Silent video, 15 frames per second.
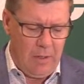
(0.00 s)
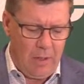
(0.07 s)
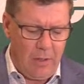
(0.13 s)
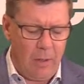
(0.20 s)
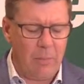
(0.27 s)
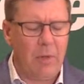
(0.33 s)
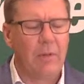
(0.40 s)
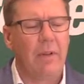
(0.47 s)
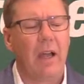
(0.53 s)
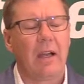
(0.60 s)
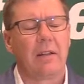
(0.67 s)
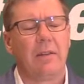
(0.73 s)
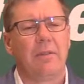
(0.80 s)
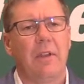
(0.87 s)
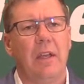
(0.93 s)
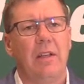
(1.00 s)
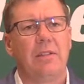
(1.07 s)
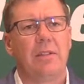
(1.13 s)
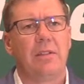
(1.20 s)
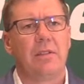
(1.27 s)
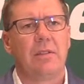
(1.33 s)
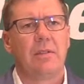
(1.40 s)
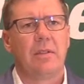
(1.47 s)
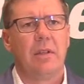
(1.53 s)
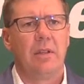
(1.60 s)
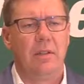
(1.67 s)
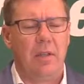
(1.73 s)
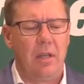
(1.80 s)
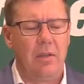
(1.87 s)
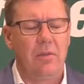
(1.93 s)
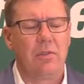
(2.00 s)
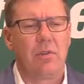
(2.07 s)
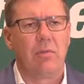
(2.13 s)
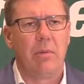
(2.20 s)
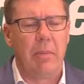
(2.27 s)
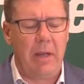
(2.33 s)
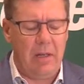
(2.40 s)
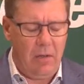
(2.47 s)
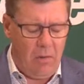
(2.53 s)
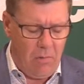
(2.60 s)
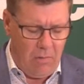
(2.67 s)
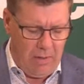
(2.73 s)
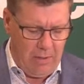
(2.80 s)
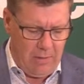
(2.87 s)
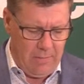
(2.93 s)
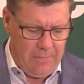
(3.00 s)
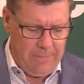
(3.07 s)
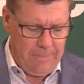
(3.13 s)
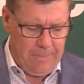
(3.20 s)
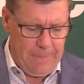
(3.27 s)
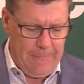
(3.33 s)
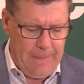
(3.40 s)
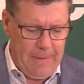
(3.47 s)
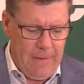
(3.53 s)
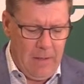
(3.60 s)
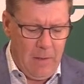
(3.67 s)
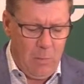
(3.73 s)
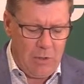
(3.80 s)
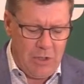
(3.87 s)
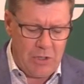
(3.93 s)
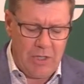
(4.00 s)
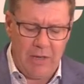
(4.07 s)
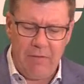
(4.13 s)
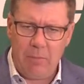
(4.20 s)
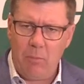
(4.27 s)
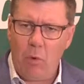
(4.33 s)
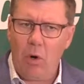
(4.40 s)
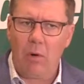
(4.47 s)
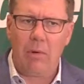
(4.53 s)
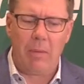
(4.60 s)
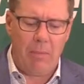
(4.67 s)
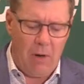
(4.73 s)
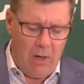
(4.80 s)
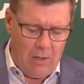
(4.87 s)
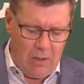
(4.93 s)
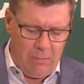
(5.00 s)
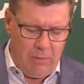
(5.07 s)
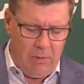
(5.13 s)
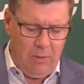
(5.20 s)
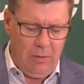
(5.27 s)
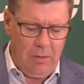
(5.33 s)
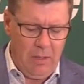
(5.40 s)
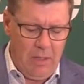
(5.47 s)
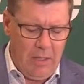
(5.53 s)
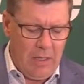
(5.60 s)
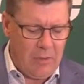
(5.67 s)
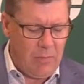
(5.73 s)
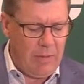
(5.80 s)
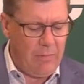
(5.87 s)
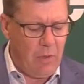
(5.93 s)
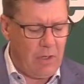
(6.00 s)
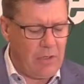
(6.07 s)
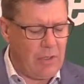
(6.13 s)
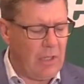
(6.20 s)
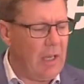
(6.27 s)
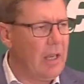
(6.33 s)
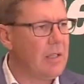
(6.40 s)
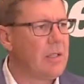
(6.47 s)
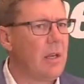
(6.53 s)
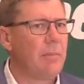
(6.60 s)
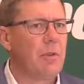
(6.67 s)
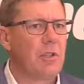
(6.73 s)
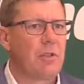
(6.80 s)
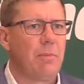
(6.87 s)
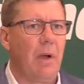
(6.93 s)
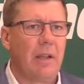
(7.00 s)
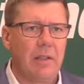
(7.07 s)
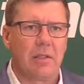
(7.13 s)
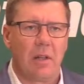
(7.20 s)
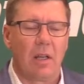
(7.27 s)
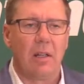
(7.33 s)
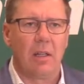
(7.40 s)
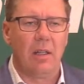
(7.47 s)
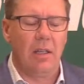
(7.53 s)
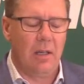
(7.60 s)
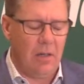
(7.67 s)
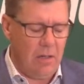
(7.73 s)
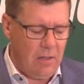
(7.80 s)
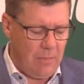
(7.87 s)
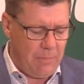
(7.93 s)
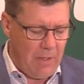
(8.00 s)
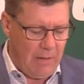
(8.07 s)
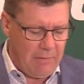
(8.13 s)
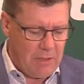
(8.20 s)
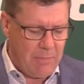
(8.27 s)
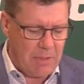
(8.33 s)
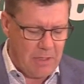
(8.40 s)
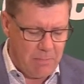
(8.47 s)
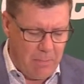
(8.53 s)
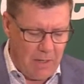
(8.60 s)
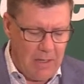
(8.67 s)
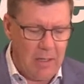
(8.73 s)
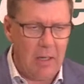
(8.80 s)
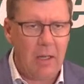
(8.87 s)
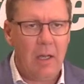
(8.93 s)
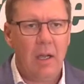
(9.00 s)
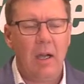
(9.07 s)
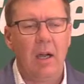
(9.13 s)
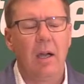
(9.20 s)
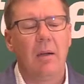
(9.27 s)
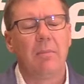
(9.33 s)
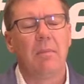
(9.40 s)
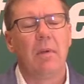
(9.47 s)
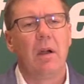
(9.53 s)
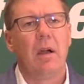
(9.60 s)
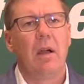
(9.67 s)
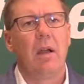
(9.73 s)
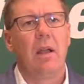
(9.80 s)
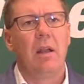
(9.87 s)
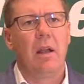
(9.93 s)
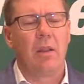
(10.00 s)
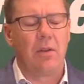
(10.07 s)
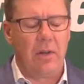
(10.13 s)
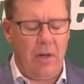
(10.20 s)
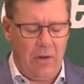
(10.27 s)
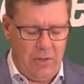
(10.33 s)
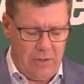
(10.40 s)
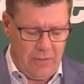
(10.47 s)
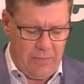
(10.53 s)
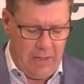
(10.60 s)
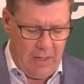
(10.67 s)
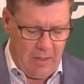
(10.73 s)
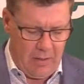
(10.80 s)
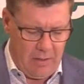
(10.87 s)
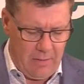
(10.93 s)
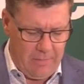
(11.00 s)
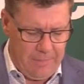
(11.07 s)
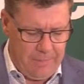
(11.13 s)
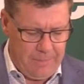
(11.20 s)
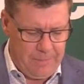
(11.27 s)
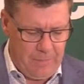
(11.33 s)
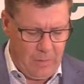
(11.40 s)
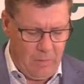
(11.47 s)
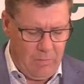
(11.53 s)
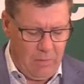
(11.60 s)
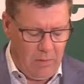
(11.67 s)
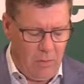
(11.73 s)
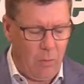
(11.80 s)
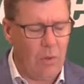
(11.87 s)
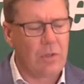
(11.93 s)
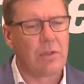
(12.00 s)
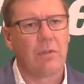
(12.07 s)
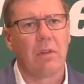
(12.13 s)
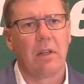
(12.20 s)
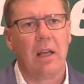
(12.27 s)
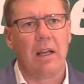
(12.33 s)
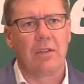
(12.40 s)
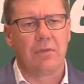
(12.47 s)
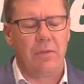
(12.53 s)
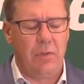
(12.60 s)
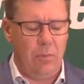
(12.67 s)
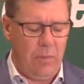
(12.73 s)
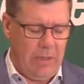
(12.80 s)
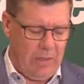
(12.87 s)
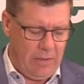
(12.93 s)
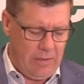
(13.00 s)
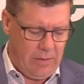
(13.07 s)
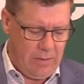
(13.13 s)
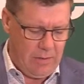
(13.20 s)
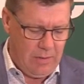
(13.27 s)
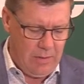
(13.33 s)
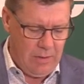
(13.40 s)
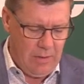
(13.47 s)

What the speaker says: Our number of active cases continues to remain low here, which is even more remarkable as we have watched the case numbers spike slightly here in the province, but spike in other areas of Canada over the course of the last few weeks.